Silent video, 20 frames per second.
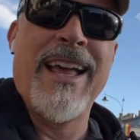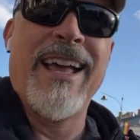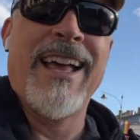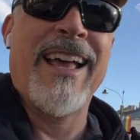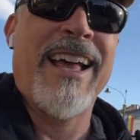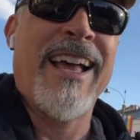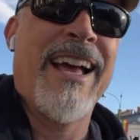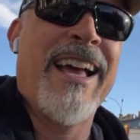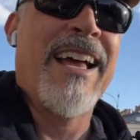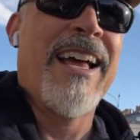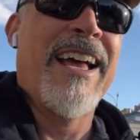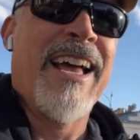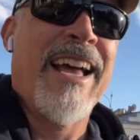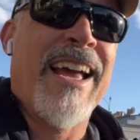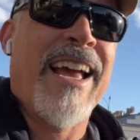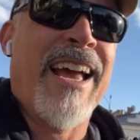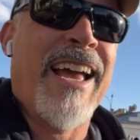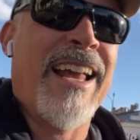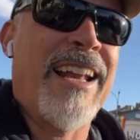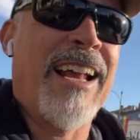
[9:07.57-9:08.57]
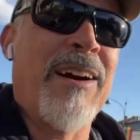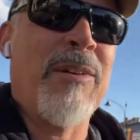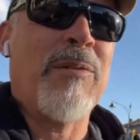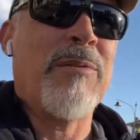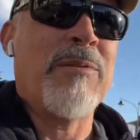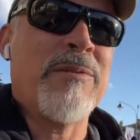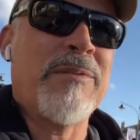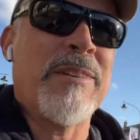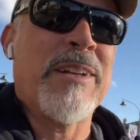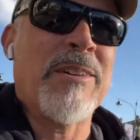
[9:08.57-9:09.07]
and I, just
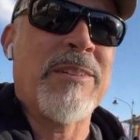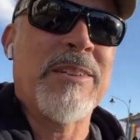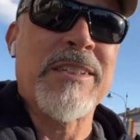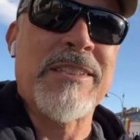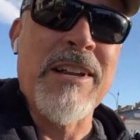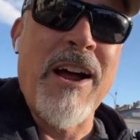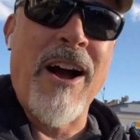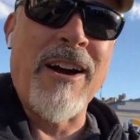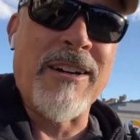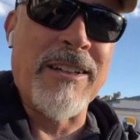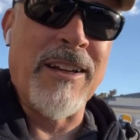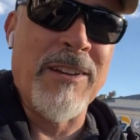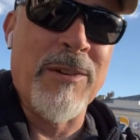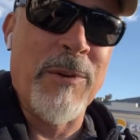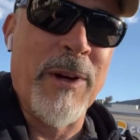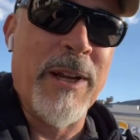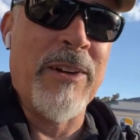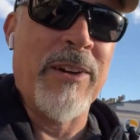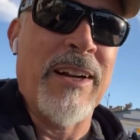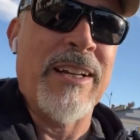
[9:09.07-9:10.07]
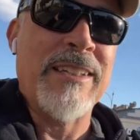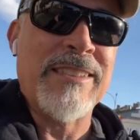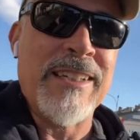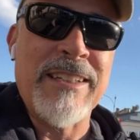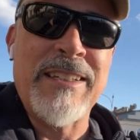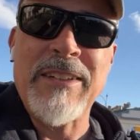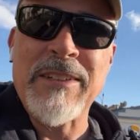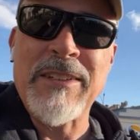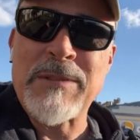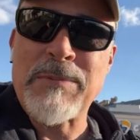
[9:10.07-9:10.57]
knocked on the window and I said, "Do you speak
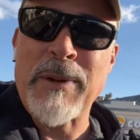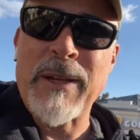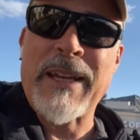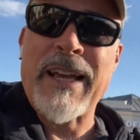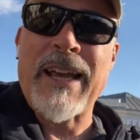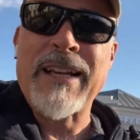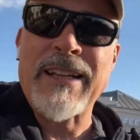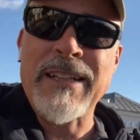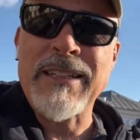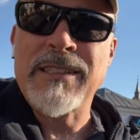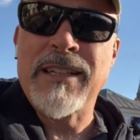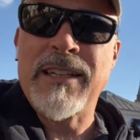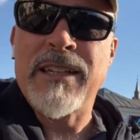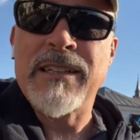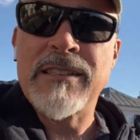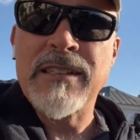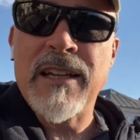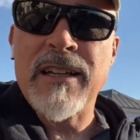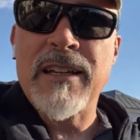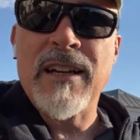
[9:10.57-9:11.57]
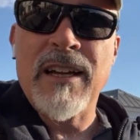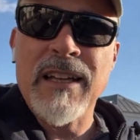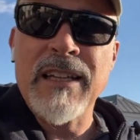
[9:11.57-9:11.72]
English?" And he said, "A little."